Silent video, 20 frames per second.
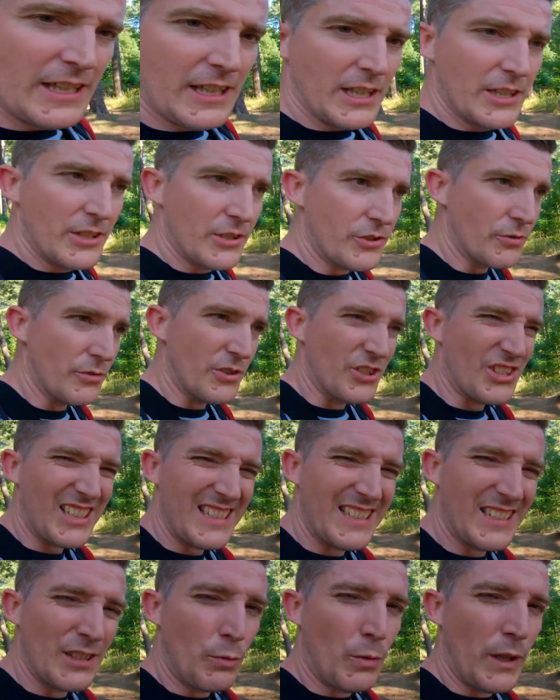so
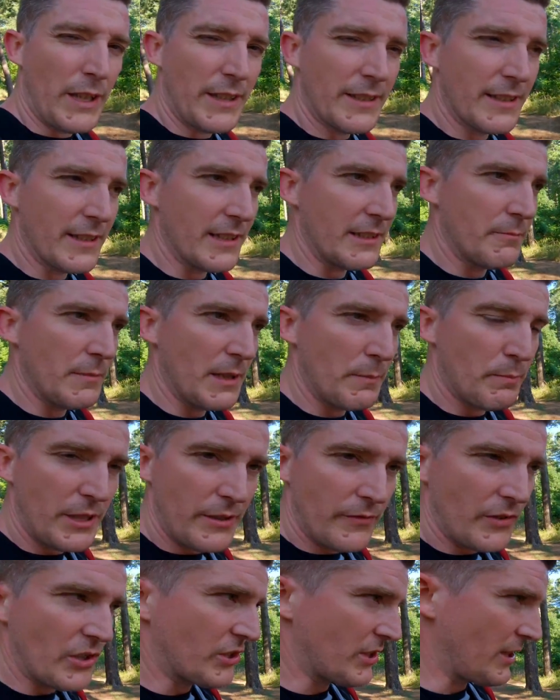slightly wider than my
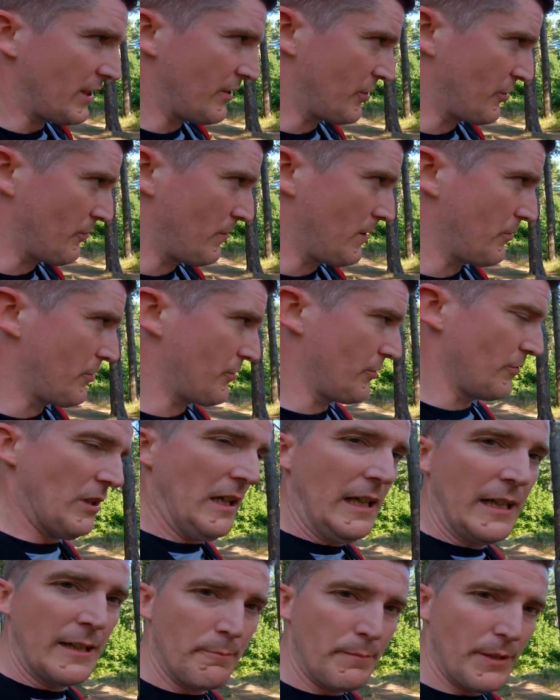previous tyres as well, so a
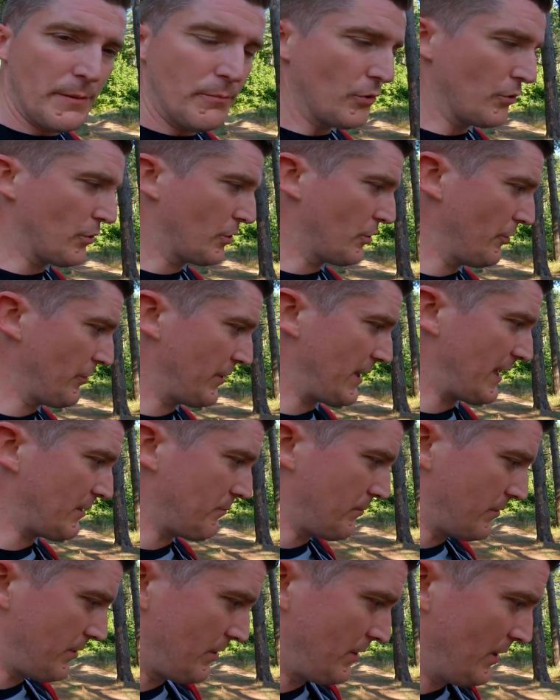bit more contact
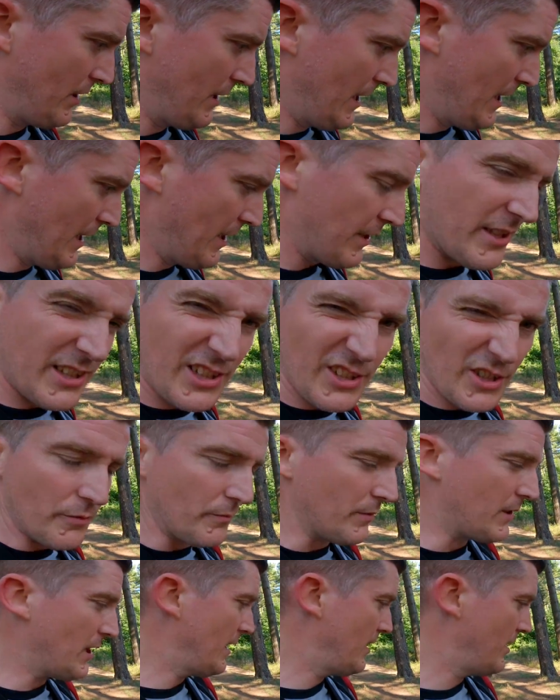with the ground,
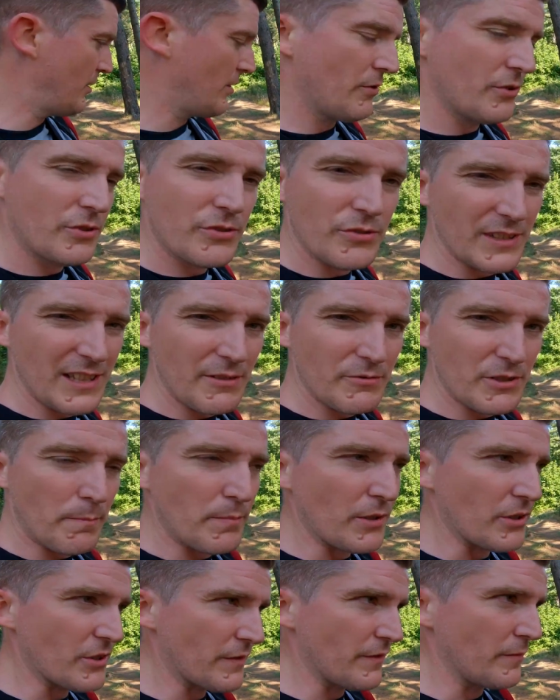so that was a plus
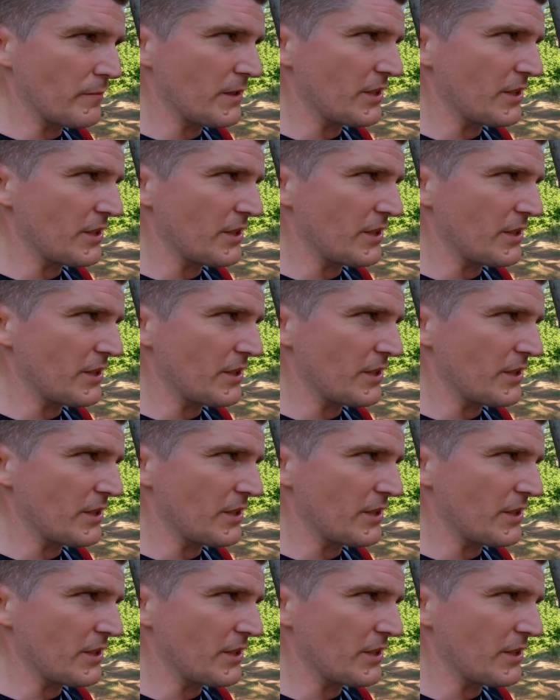for me as